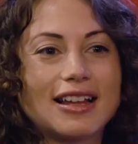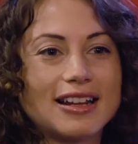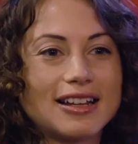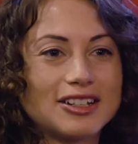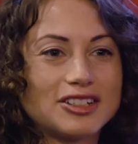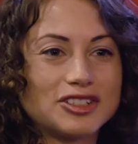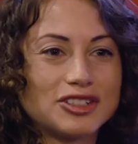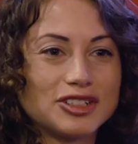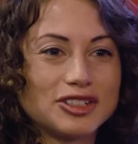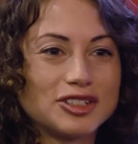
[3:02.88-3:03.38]
and
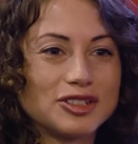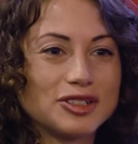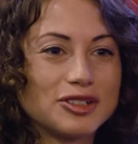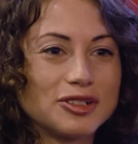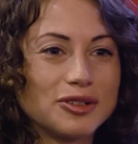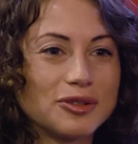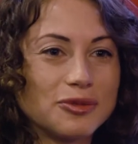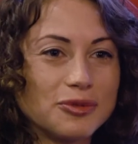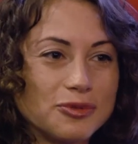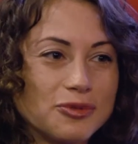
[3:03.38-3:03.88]
it
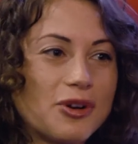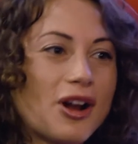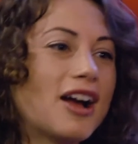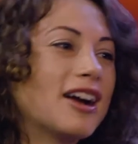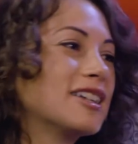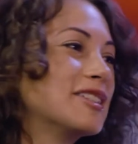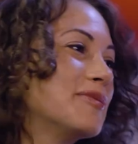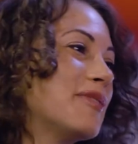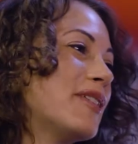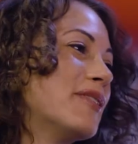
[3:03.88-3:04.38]
just
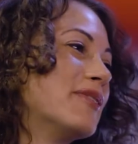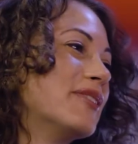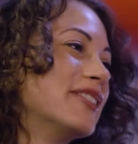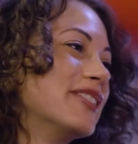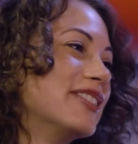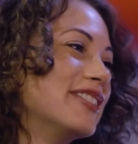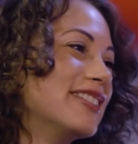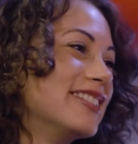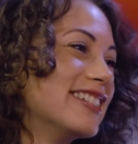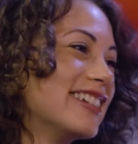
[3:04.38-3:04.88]
rocked my
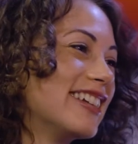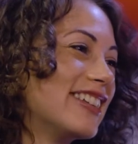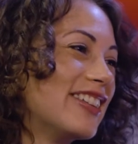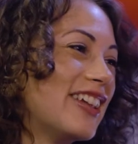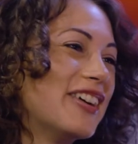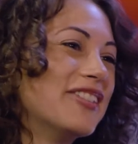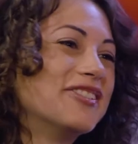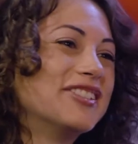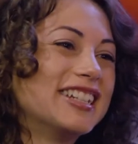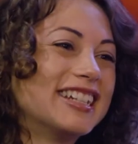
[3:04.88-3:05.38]
world. I
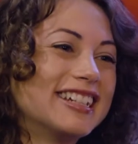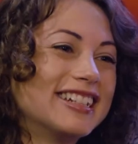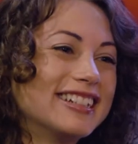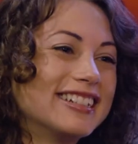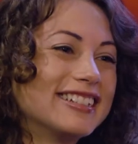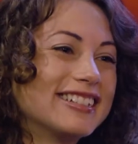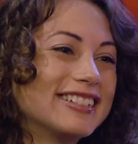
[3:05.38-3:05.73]
loved it.